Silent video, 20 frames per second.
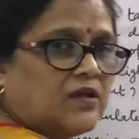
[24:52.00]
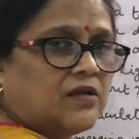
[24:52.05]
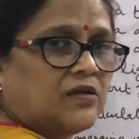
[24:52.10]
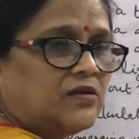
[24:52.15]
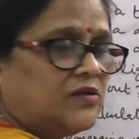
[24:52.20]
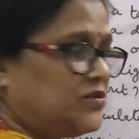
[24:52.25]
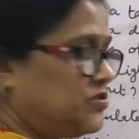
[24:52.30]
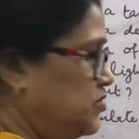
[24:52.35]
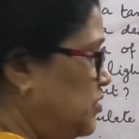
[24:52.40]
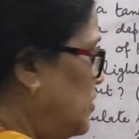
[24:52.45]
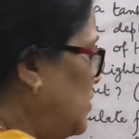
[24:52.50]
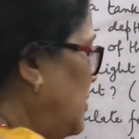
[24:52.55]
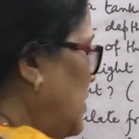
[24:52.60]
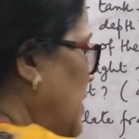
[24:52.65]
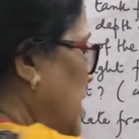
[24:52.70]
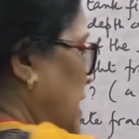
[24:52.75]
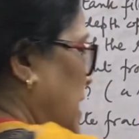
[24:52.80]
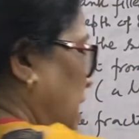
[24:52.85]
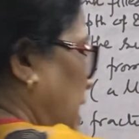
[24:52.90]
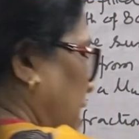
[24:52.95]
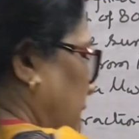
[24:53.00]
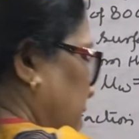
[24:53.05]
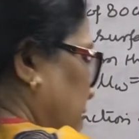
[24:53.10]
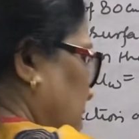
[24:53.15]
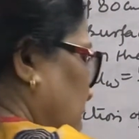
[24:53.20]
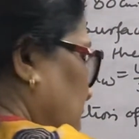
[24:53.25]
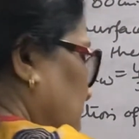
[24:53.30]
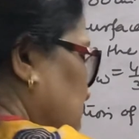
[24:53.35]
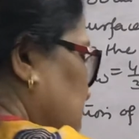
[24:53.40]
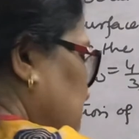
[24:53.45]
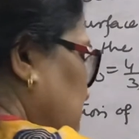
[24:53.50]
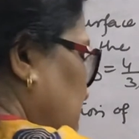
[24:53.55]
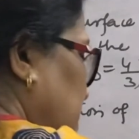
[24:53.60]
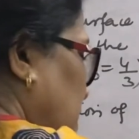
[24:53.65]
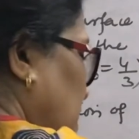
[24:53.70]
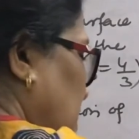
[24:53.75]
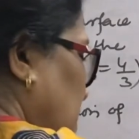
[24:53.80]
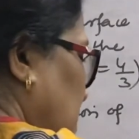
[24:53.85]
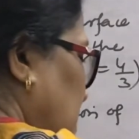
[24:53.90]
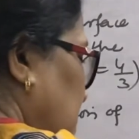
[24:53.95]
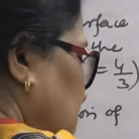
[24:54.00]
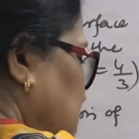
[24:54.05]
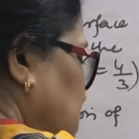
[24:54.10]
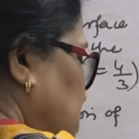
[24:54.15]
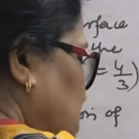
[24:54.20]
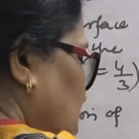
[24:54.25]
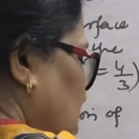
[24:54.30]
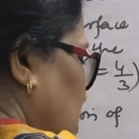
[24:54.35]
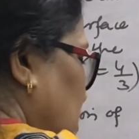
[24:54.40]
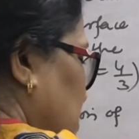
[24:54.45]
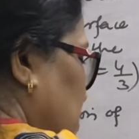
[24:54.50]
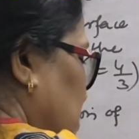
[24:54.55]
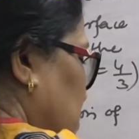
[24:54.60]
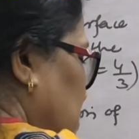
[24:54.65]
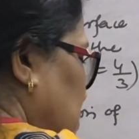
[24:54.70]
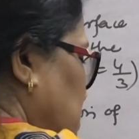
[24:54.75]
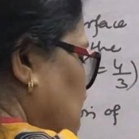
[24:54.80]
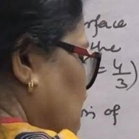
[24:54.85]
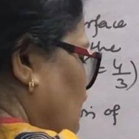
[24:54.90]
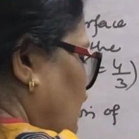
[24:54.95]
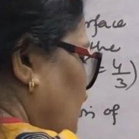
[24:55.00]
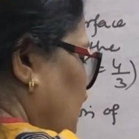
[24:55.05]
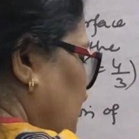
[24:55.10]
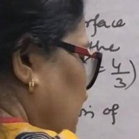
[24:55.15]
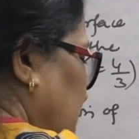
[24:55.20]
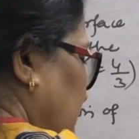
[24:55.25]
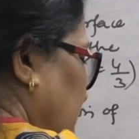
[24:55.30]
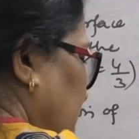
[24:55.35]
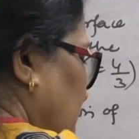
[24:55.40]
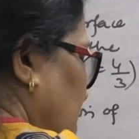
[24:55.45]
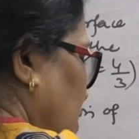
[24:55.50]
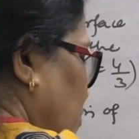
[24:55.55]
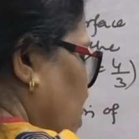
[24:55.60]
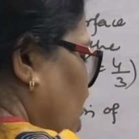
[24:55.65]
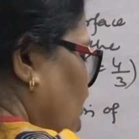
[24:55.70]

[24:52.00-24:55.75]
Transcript: So energy released through solid angle will